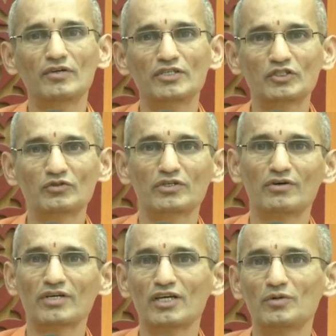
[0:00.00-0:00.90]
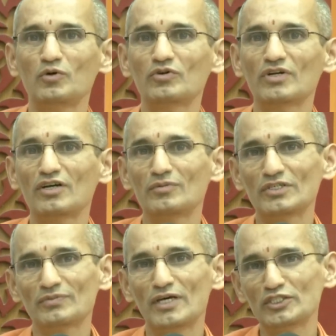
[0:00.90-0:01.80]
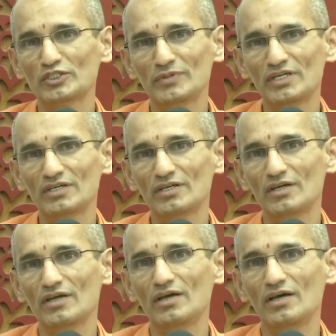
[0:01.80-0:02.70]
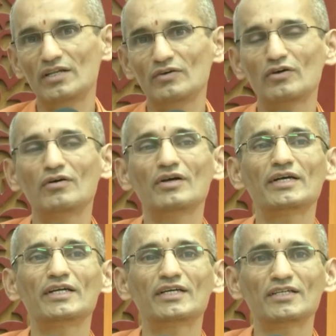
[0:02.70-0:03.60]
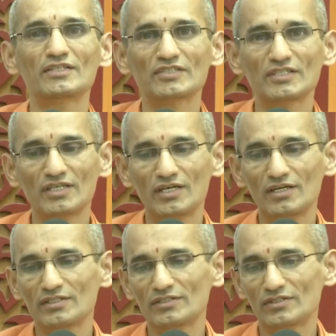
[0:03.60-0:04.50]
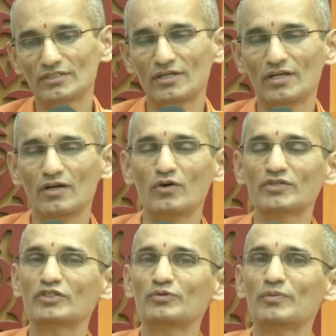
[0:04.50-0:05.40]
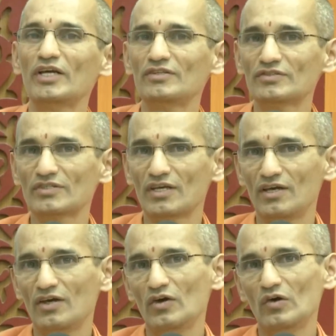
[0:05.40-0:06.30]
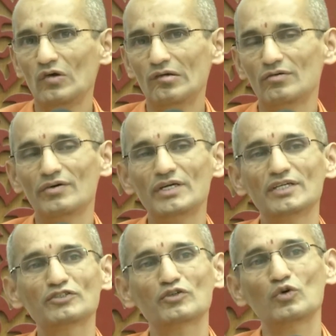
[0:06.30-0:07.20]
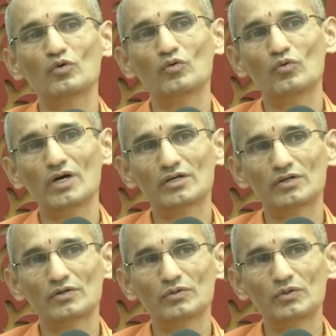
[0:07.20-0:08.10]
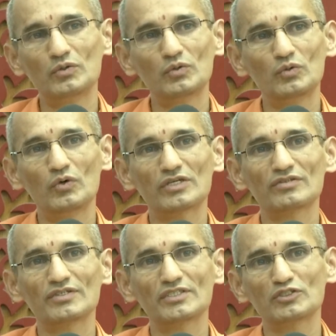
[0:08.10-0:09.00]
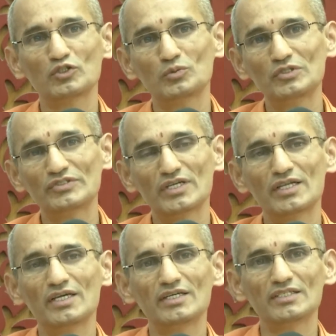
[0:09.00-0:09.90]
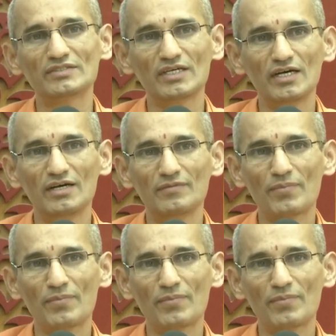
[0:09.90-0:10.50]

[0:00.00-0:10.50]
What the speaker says: Villages were talking about Rama's vanishment and they were all indicting Dasharatha. Dasharatha lost his brains. So he doesn't know what to do, actually such a noble son he had exiled.